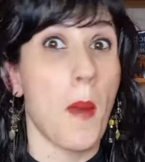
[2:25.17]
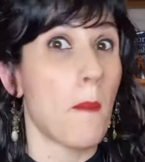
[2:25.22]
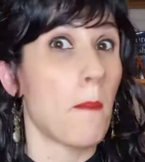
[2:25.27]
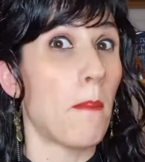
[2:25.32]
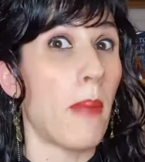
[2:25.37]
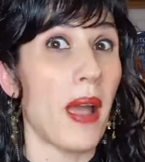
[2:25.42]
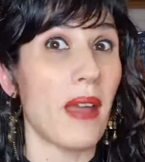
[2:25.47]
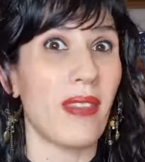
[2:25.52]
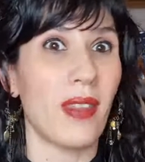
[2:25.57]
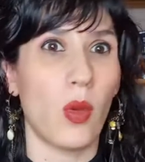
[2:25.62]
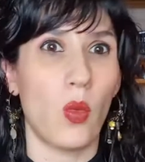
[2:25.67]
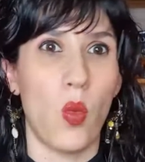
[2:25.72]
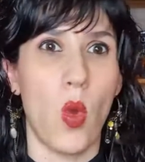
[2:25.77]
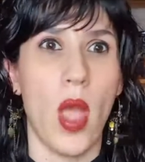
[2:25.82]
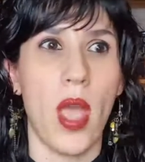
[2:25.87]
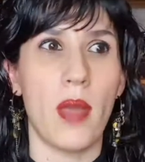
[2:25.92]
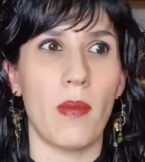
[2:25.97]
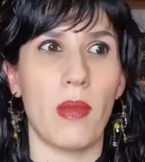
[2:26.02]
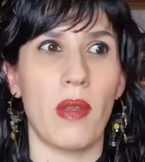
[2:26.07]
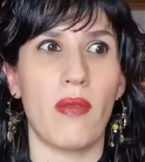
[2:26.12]
By the
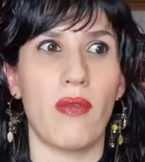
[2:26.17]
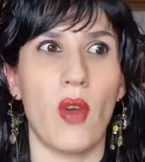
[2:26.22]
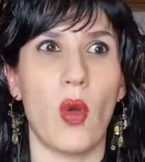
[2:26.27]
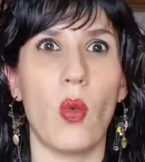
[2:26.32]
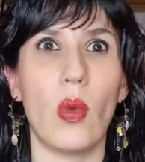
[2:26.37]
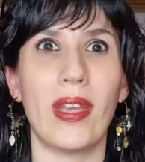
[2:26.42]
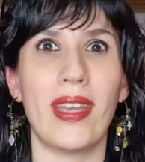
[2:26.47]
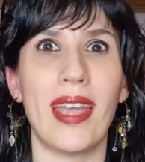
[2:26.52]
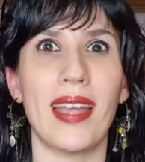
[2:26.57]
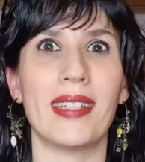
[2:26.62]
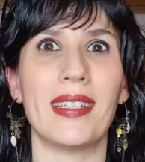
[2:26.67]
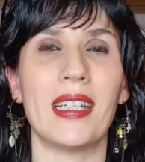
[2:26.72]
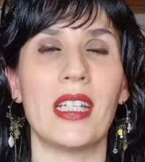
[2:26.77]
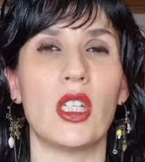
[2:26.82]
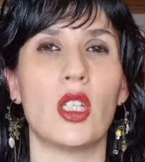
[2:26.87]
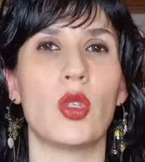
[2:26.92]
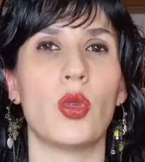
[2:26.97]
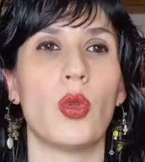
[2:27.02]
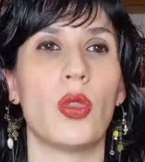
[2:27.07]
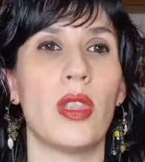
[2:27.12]
way, before we get
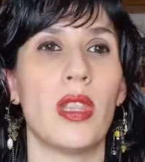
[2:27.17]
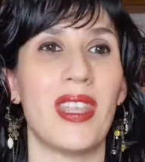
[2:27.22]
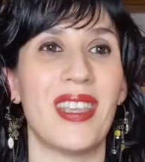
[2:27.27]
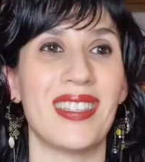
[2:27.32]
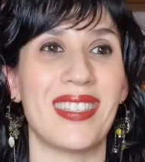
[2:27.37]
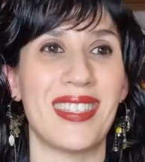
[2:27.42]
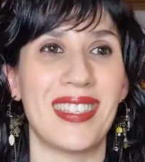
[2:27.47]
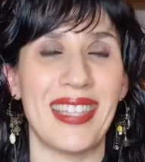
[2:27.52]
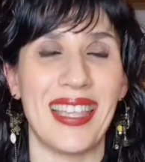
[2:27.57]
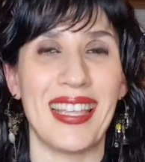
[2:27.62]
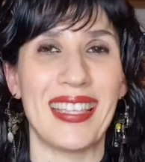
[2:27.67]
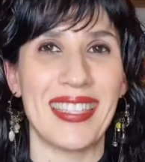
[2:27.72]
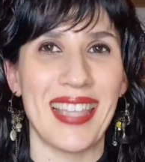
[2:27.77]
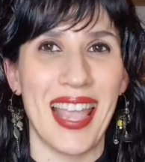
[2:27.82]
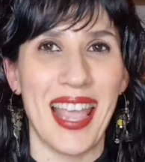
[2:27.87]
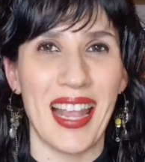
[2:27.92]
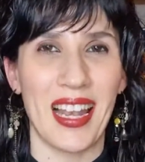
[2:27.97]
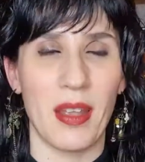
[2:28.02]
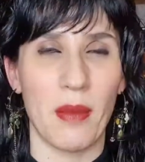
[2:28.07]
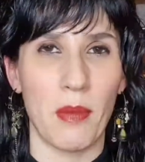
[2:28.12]
into the 6
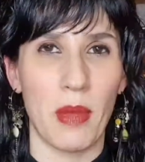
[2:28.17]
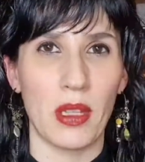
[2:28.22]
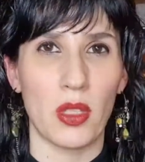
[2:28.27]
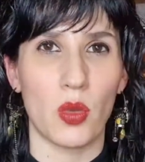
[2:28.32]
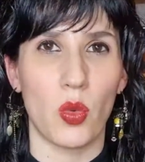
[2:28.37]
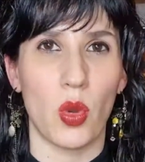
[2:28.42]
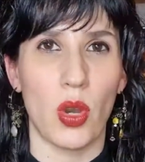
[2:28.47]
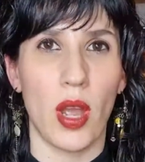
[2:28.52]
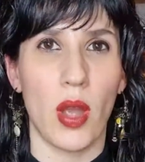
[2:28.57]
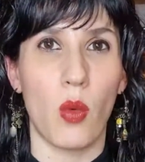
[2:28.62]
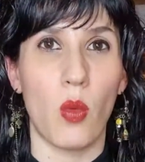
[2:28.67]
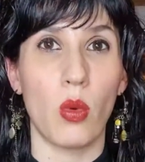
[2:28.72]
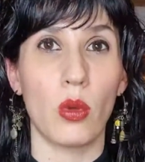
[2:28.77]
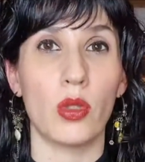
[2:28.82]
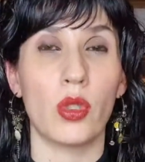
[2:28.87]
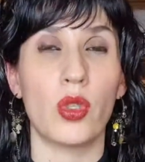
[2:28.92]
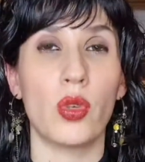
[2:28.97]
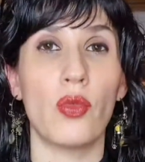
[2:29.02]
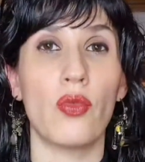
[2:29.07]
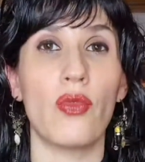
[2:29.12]
elements, what I
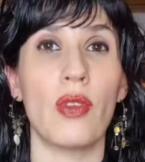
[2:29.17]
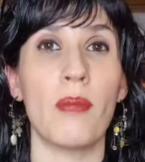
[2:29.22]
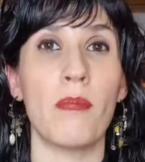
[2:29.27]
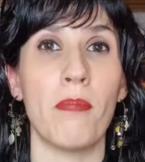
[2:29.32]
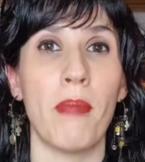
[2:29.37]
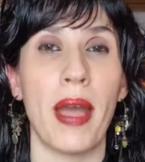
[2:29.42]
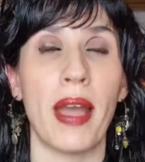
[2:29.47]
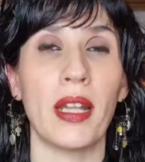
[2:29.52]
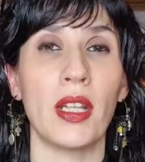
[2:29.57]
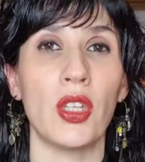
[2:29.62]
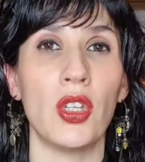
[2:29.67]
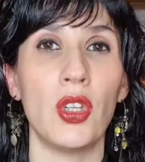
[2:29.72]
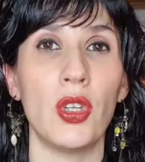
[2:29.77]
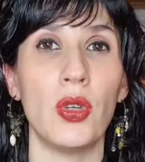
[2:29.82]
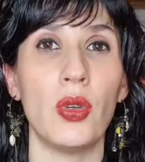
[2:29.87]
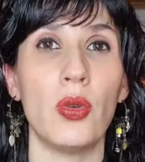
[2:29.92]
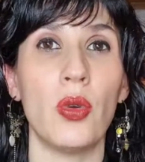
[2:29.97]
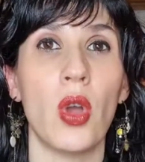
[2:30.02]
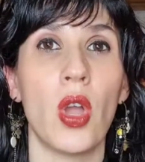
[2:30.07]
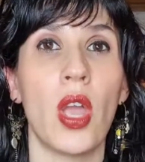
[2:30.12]
want to remind
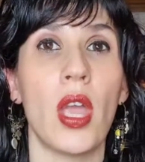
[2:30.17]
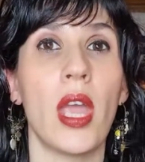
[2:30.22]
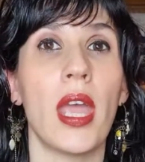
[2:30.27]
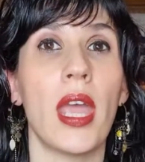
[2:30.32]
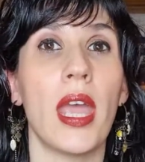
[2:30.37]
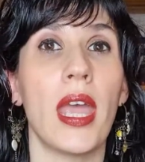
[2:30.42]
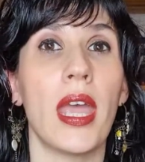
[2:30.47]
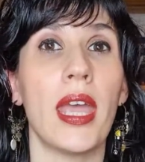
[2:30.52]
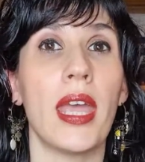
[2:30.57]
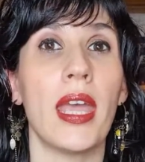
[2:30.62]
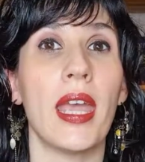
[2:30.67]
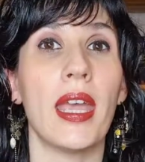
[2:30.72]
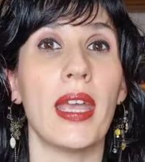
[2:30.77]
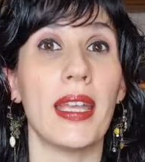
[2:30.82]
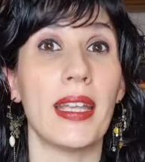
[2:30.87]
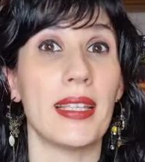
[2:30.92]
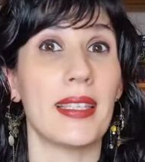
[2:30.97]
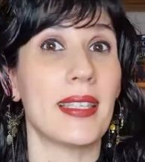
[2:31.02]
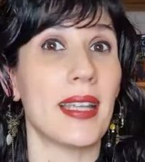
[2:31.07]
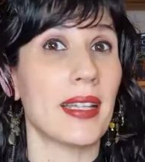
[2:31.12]
you
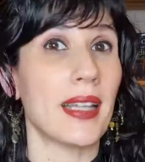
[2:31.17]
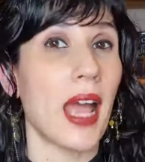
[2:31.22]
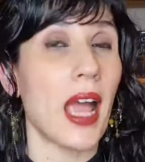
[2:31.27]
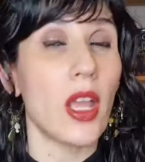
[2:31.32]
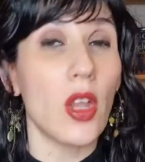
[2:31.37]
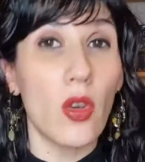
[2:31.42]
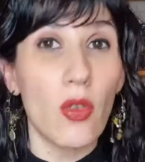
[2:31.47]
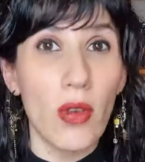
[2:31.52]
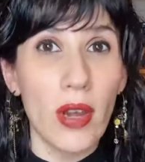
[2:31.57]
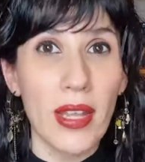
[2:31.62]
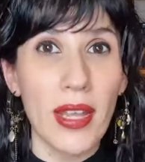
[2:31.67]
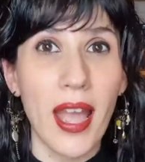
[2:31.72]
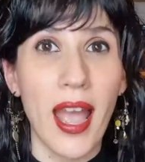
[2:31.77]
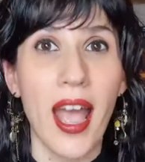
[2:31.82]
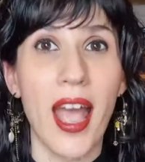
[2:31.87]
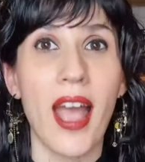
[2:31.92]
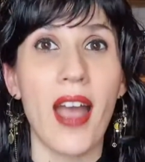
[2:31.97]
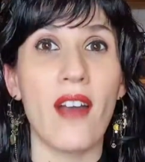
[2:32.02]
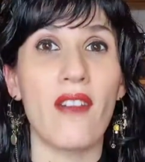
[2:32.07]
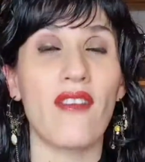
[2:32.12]
is that I already
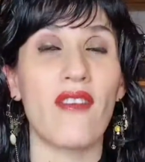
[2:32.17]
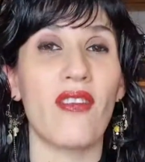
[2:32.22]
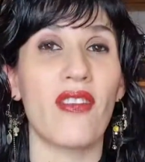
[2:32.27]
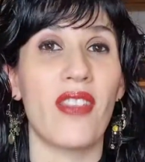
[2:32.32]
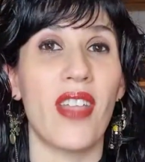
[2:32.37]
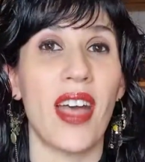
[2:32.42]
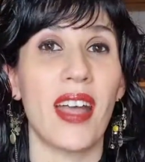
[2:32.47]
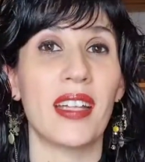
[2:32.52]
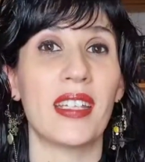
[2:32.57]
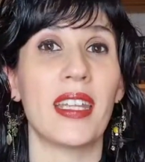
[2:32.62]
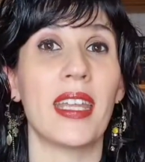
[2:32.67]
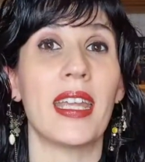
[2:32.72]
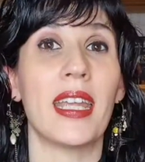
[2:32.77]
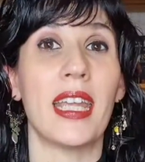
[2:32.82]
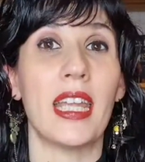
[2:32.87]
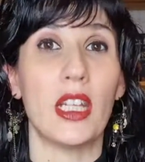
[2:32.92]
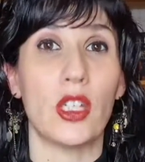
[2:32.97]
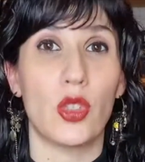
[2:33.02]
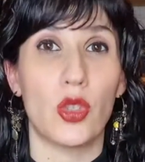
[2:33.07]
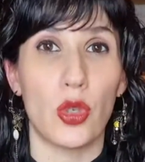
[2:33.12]
have that
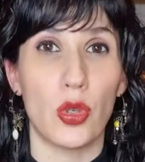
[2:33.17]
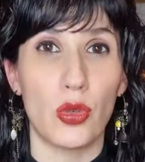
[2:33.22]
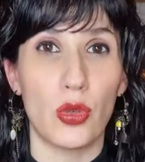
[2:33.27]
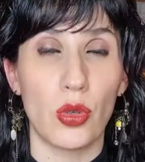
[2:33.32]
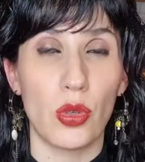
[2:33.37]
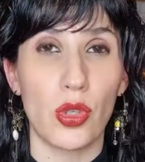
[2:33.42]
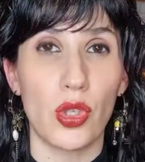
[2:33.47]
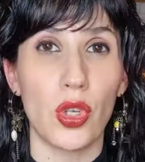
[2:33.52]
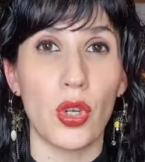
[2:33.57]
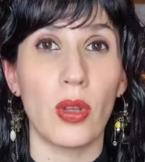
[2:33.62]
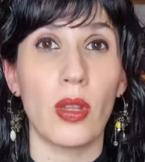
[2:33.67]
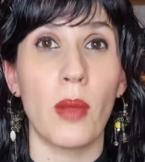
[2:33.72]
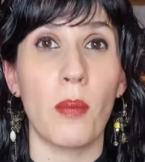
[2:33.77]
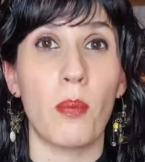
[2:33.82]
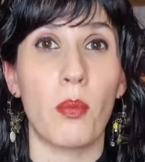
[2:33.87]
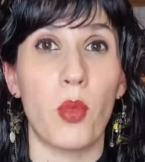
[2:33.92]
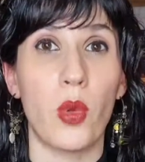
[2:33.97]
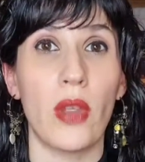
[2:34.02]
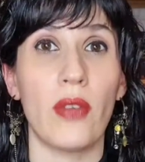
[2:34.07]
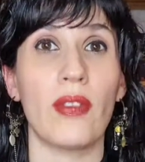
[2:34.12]
introduction, the
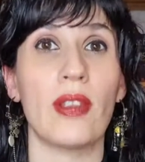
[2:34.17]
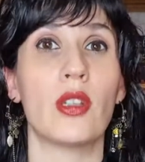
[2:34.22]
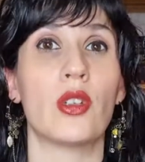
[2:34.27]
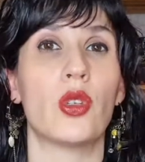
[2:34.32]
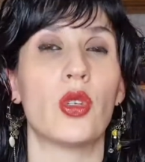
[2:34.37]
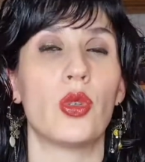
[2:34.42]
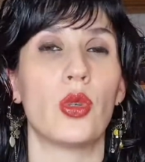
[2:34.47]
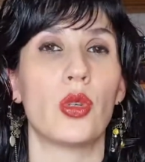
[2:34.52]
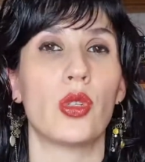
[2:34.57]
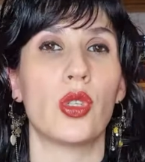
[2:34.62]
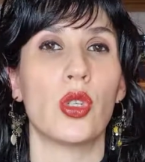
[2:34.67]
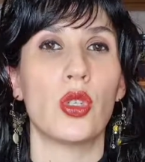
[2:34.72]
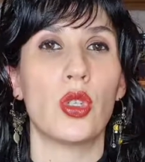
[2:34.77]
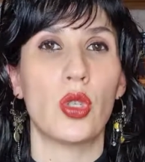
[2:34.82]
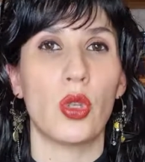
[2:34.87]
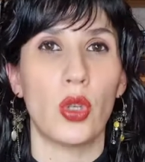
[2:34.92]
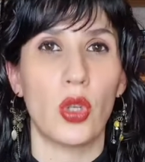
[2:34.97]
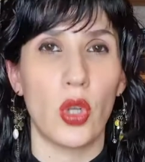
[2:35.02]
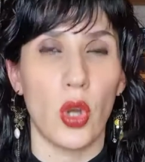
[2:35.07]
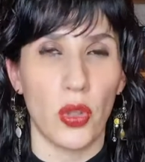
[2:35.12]
brief introduction
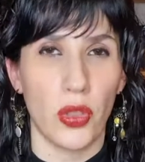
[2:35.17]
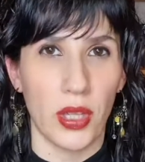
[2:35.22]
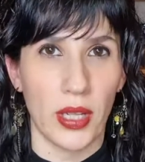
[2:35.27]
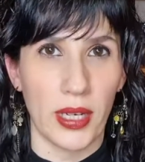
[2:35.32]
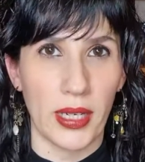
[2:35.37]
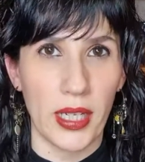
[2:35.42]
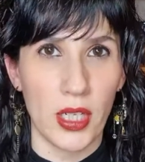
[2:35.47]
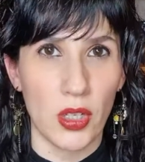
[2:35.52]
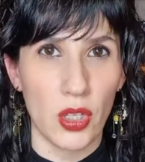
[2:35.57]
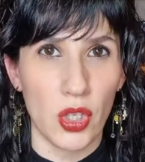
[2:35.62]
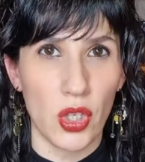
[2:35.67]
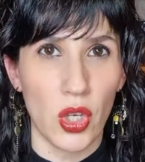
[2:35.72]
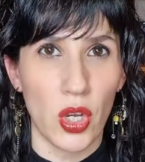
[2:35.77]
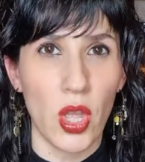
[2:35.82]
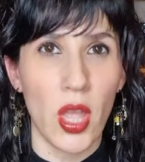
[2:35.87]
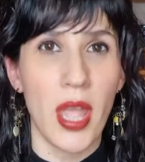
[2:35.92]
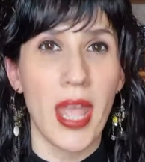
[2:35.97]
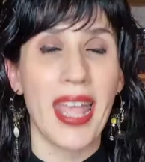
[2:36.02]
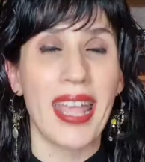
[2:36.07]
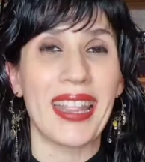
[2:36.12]
to Gothic literature,
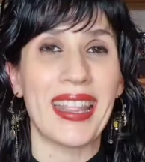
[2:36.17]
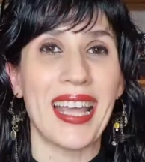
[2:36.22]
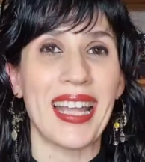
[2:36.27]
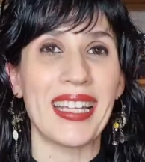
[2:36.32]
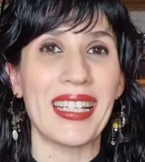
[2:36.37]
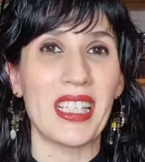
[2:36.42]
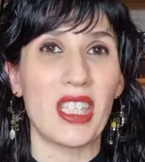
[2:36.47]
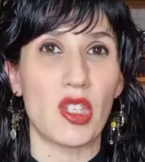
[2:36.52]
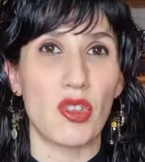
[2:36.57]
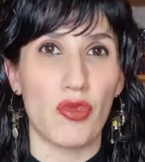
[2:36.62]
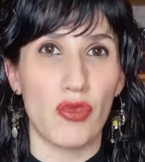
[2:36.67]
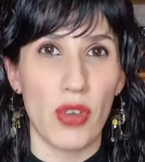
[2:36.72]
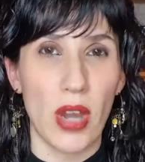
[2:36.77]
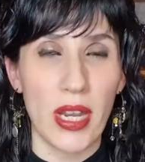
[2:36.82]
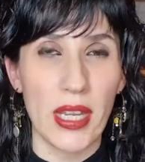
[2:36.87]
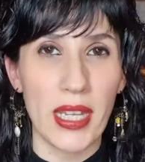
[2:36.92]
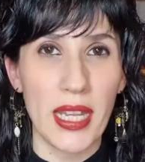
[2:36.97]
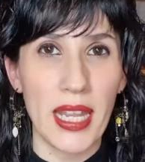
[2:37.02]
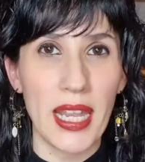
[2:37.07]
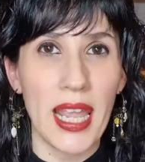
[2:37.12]
that is
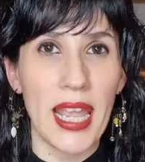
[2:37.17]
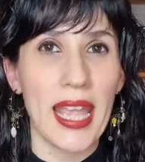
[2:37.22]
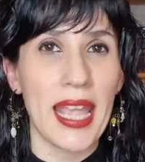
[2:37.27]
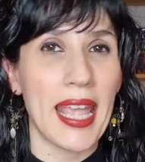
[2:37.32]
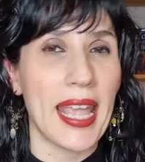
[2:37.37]
ready.